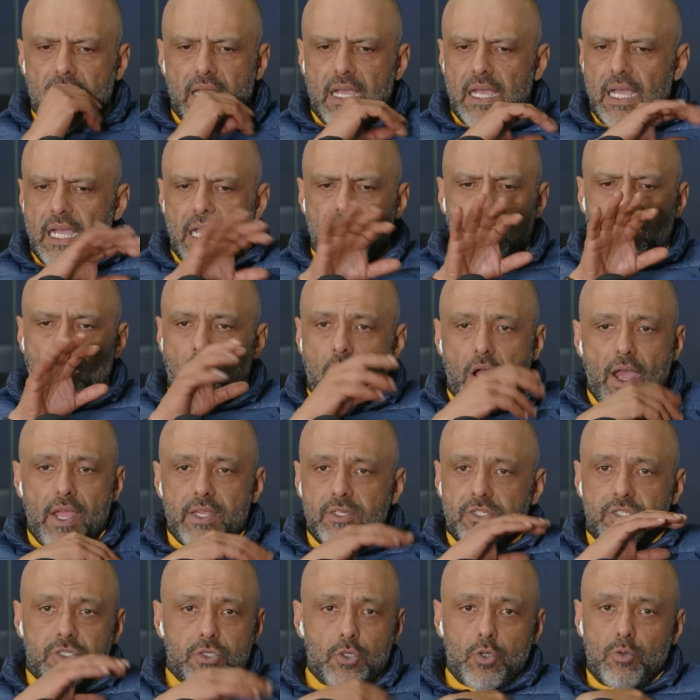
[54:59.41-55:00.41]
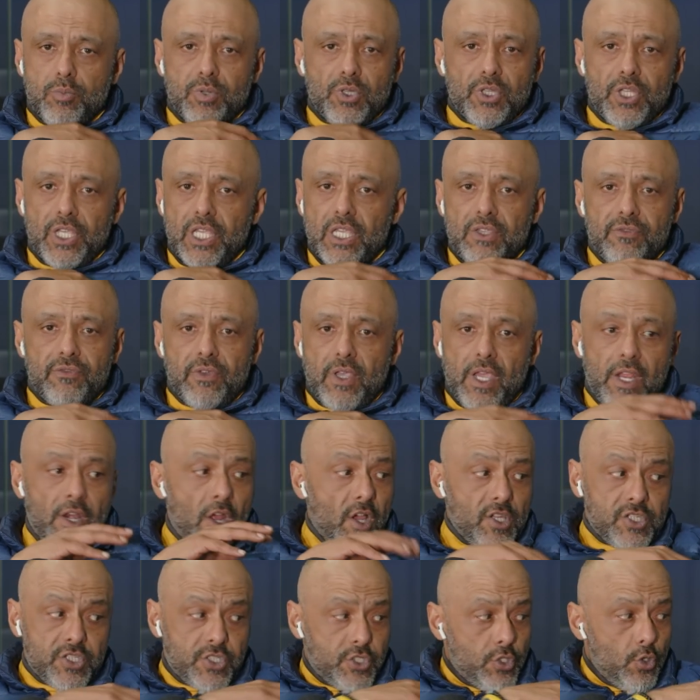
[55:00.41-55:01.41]
I still believe, and
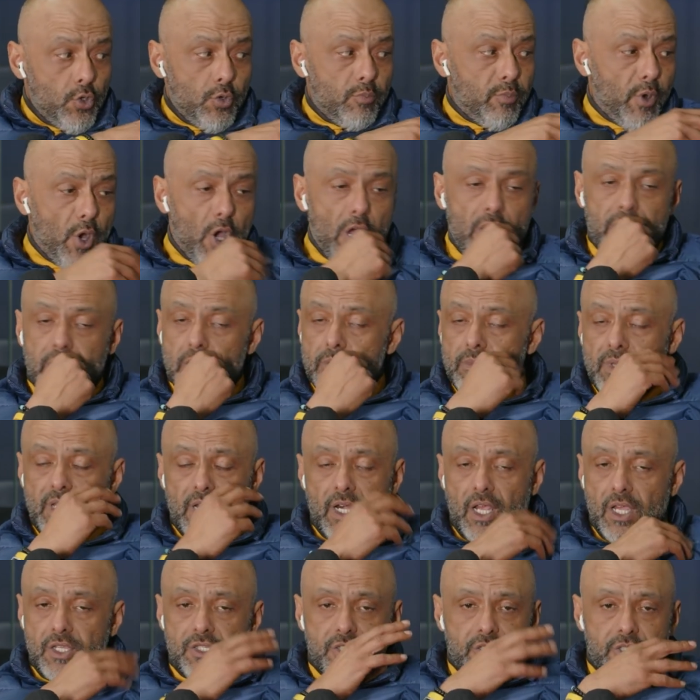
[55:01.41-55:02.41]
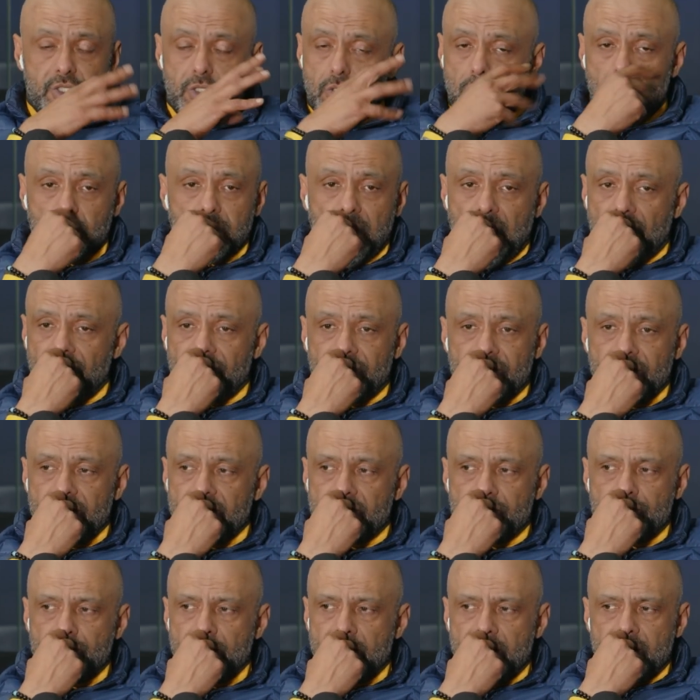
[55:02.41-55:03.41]
I still buy them, and I still love
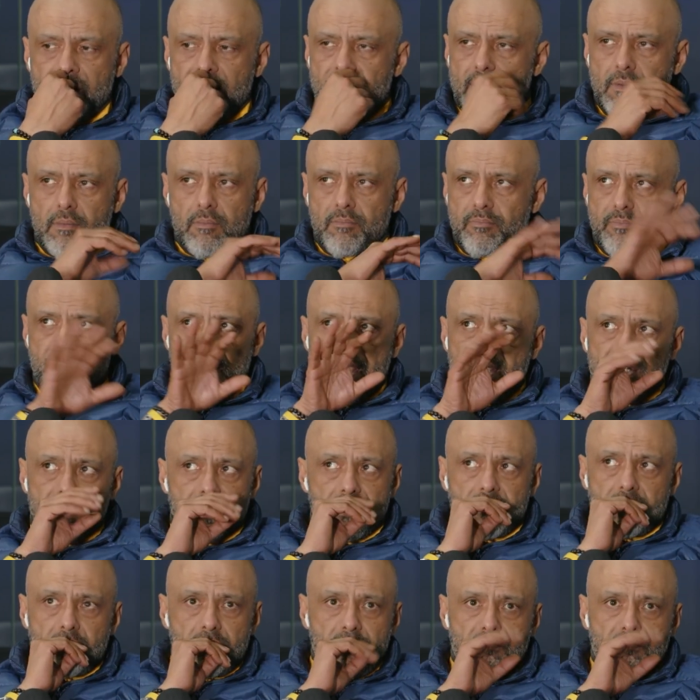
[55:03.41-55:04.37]
them. Best